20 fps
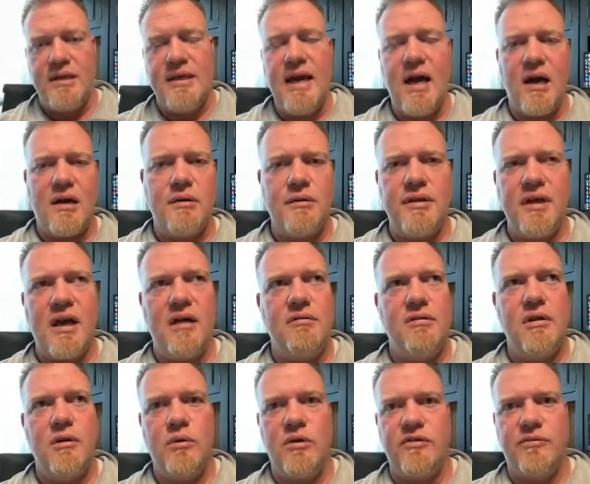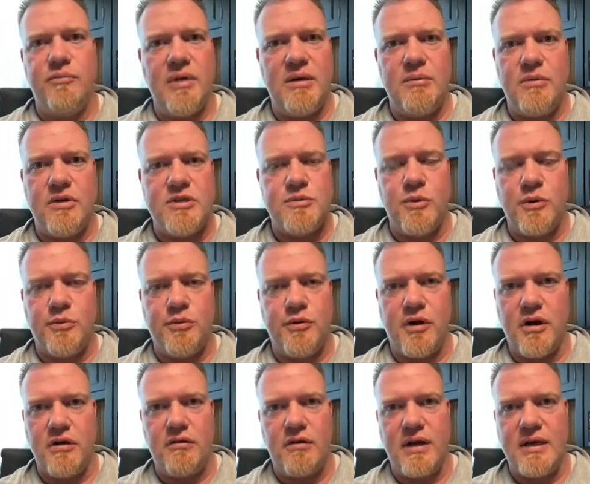yeah, I don't think I really would have made much more
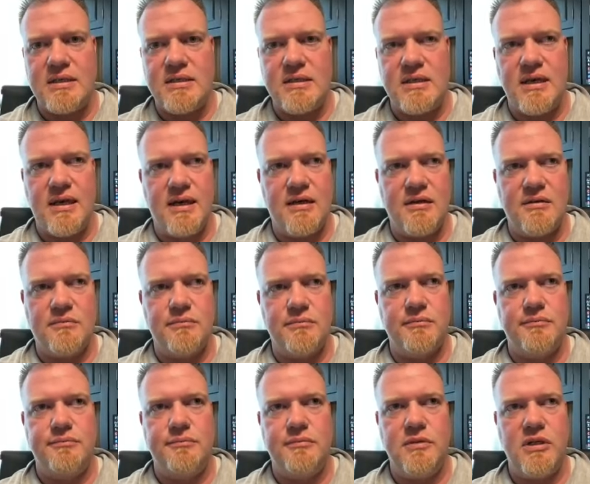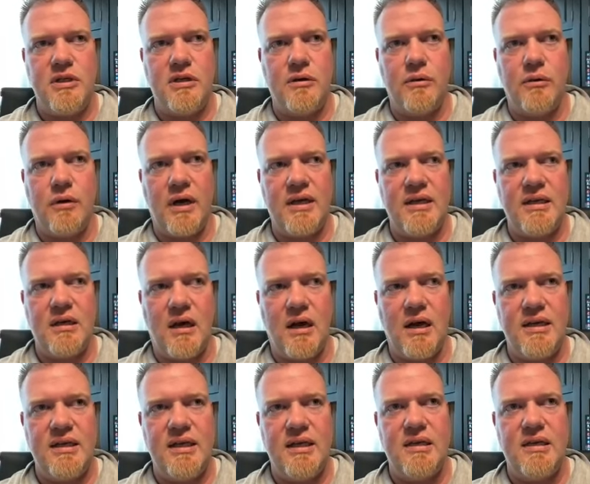progress.
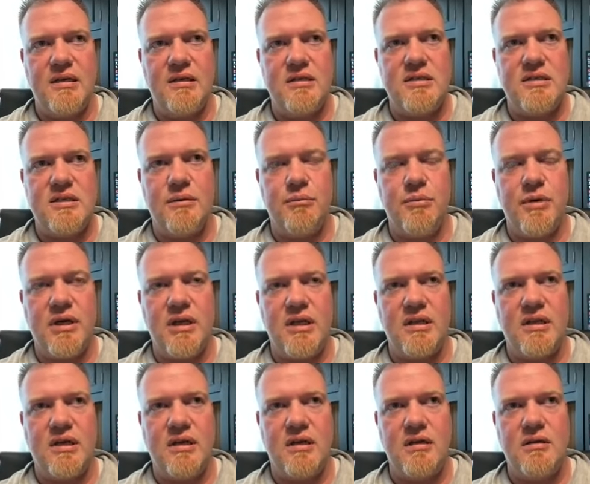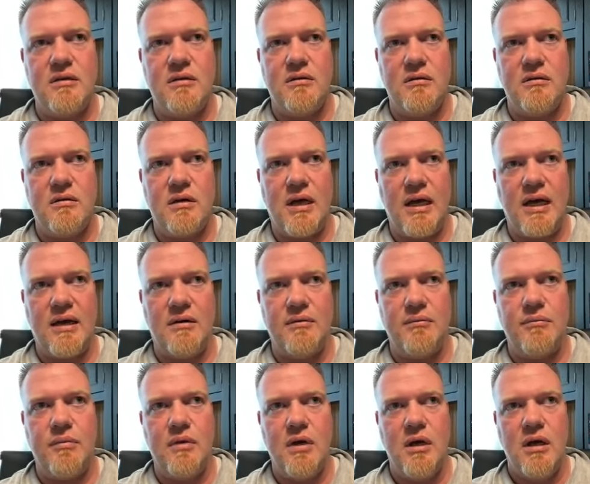I needed somebody that,
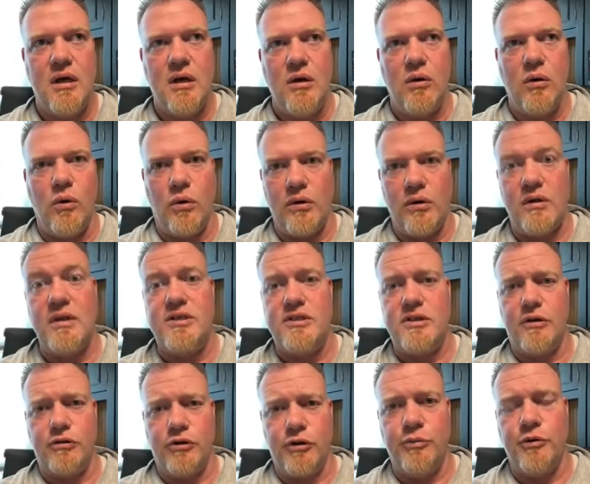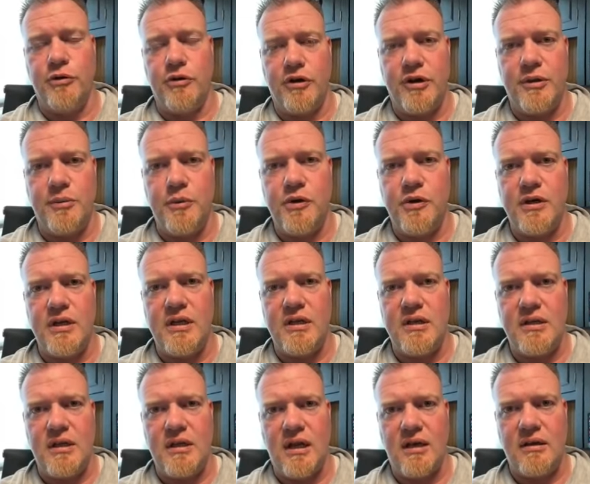or at least a group or a
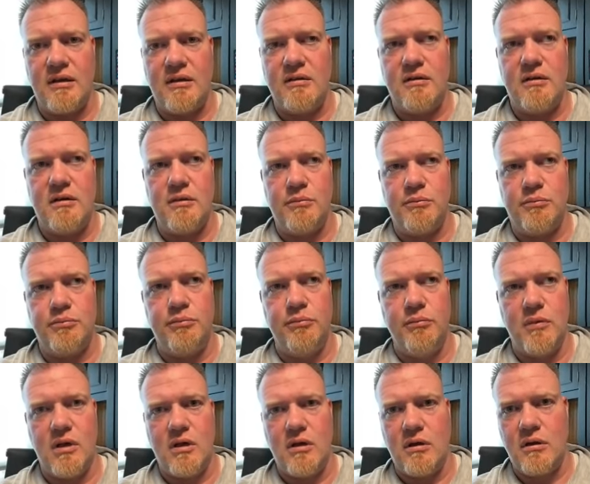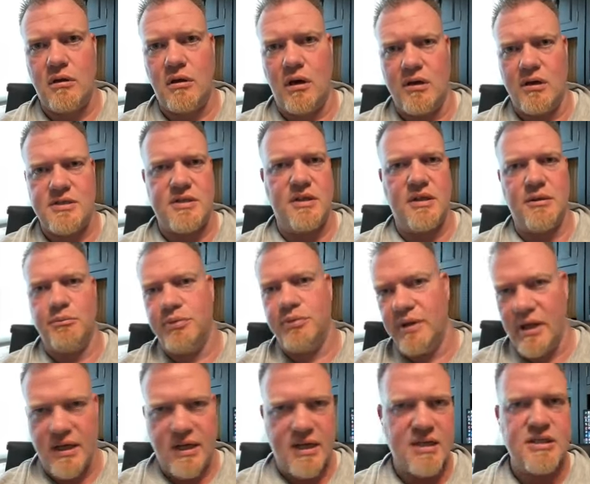community that I could constantly
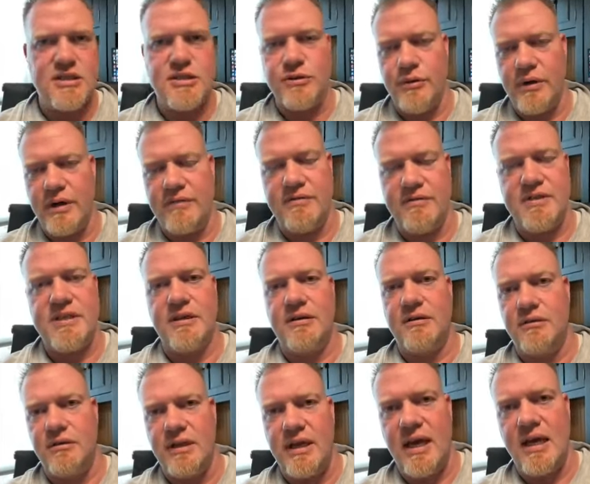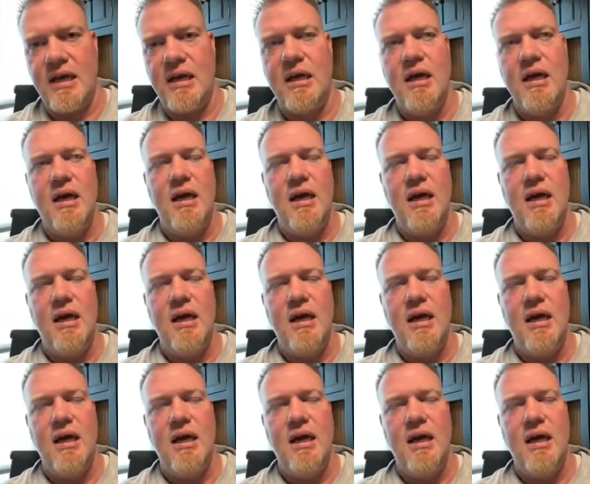plug into every single day.